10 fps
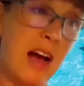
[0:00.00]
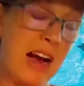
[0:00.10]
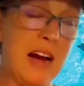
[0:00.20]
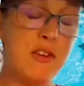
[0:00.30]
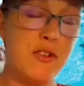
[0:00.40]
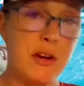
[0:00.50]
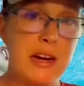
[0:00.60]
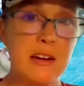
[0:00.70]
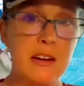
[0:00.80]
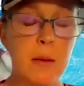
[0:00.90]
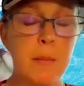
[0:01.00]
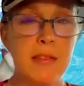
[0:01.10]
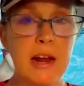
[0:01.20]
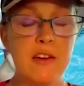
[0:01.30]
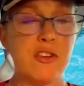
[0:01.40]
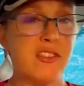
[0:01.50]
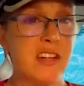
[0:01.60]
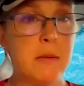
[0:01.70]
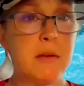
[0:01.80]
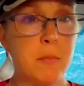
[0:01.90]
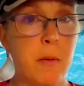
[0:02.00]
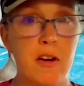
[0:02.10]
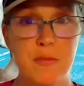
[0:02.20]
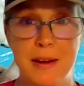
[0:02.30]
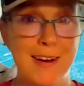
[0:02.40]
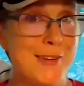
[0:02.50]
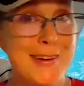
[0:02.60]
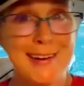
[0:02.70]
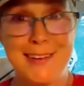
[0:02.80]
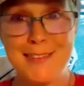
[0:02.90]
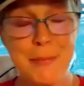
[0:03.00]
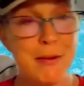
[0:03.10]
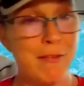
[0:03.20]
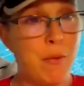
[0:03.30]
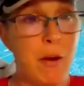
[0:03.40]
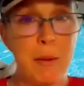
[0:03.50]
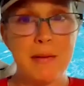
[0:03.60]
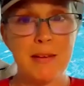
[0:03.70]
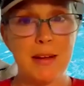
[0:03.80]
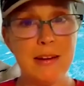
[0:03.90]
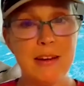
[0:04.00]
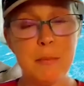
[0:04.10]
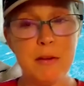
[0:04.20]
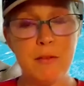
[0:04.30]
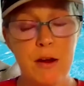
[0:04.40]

I have to train. You know, I'm on the national team. It's part of my contract. It's my requirement. I need to be